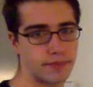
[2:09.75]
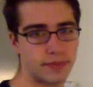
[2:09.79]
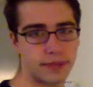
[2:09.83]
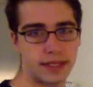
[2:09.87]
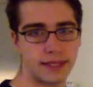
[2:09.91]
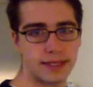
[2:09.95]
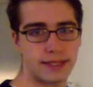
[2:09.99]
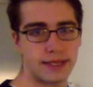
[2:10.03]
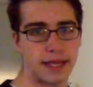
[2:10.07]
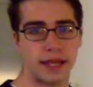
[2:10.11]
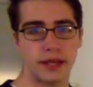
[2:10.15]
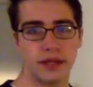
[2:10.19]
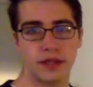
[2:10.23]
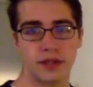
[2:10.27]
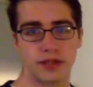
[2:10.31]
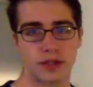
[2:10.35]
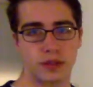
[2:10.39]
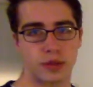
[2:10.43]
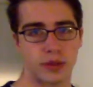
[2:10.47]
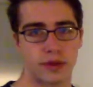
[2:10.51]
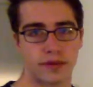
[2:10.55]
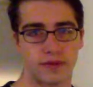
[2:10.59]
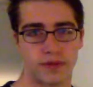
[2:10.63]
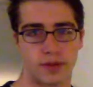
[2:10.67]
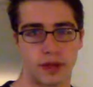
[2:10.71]
it's any
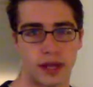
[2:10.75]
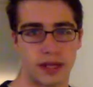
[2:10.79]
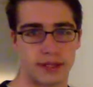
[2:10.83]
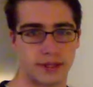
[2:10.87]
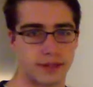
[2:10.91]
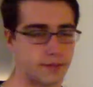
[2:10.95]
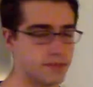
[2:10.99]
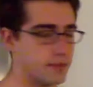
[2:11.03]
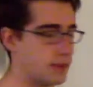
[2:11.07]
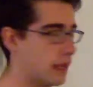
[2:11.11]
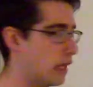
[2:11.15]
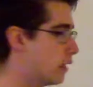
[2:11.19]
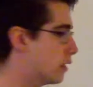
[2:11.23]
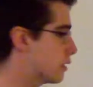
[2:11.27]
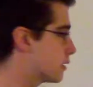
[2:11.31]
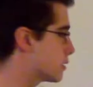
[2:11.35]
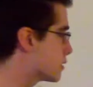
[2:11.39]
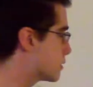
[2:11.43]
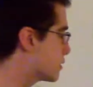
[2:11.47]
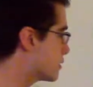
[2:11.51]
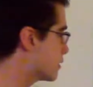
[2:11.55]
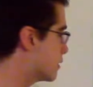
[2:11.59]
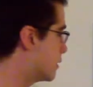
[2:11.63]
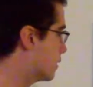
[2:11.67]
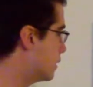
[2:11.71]
sort of loss of
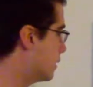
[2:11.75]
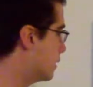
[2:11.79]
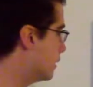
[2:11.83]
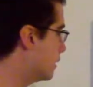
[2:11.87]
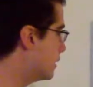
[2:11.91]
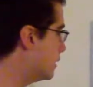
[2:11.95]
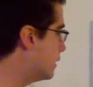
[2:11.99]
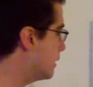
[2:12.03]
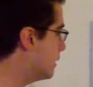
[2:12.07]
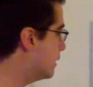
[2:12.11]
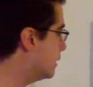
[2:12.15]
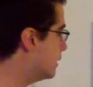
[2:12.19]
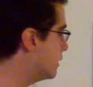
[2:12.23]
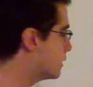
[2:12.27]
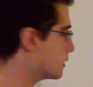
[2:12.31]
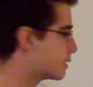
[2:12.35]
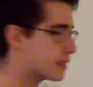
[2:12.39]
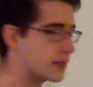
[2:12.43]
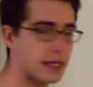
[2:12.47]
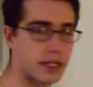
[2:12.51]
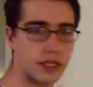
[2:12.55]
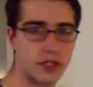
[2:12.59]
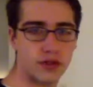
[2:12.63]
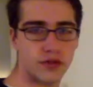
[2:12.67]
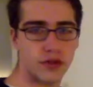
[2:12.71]
balance. E
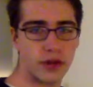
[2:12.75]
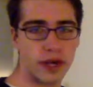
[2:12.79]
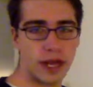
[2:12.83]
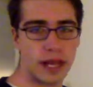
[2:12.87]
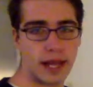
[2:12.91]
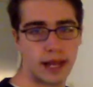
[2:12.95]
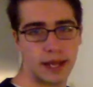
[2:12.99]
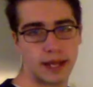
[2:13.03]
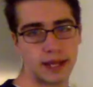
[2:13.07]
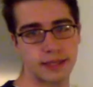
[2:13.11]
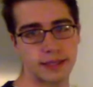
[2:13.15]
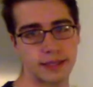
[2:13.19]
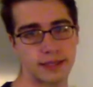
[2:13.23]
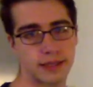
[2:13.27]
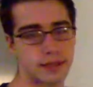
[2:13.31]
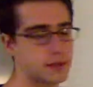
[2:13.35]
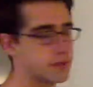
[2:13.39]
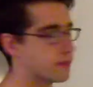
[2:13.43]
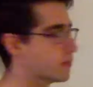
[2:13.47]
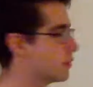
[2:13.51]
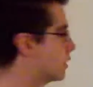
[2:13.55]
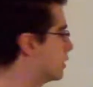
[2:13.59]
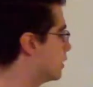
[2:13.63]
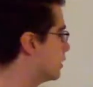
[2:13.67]
stands for eyes.